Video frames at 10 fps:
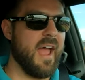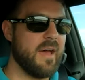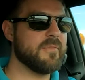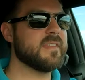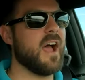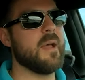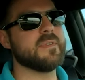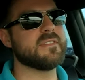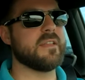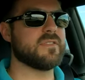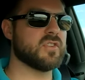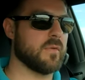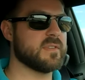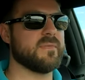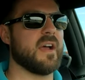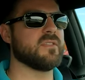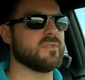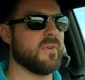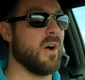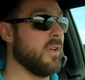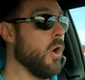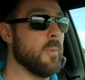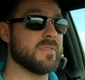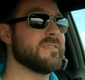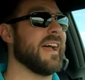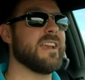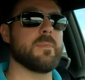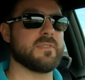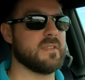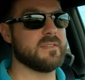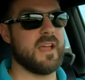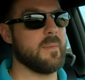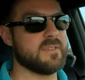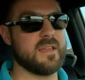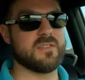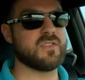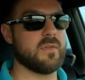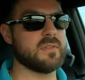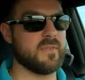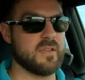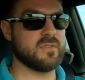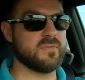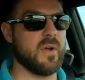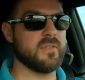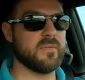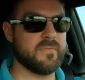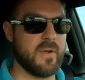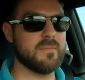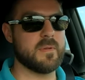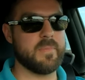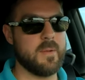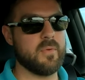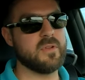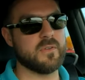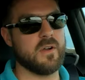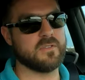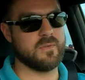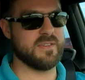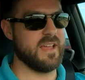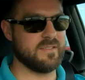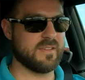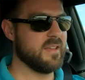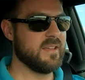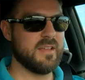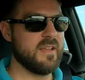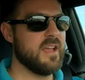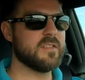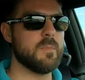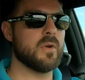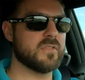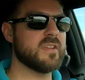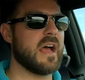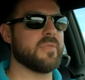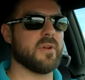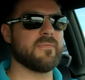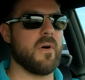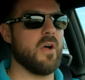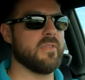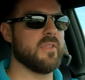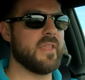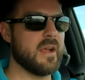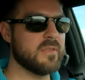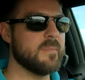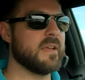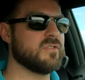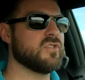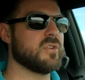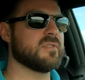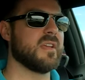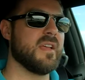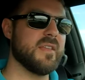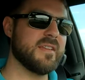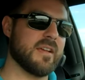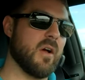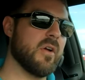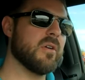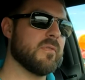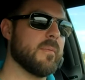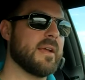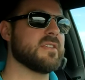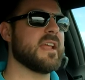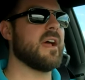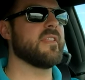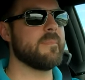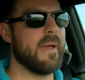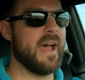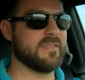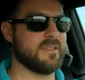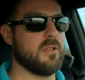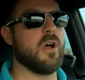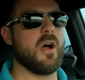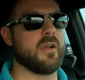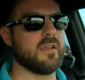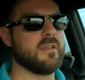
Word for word: half the time it's not the service advisor's fault. Almost 90% of the time it's not the service advisor's fault. The front the people you talk to it's mostly not their fault. They are the messengers. They take all your information down, they pass it along.